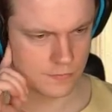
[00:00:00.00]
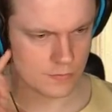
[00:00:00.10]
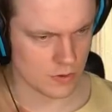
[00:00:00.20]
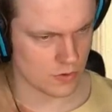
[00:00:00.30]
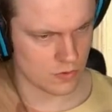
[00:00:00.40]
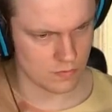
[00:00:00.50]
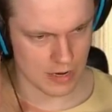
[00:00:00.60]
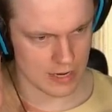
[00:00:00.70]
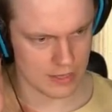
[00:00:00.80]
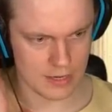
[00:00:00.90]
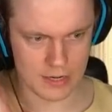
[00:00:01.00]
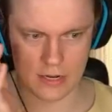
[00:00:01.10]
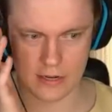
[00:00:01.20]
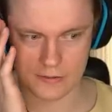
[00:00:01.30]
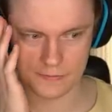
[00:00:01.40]
No Myling.
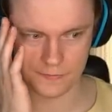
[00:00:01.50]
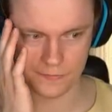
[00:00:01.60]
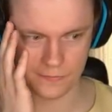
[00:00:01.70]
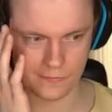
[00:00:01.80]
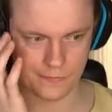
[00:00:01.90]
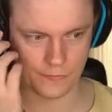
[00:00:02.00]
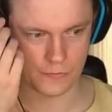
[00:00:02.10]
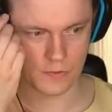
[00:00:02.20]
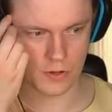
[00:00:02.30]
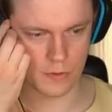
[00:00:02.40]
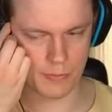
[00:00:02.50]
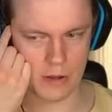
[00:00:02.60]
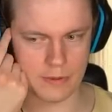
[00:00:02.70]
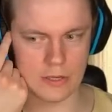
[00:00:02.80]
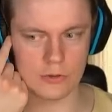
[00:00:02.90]
No,
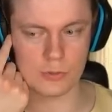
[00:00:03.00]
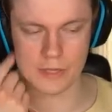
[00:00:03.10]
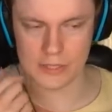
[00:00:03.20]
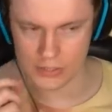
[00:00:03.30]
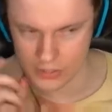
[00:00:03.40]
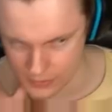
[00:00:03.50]
probably no Twins.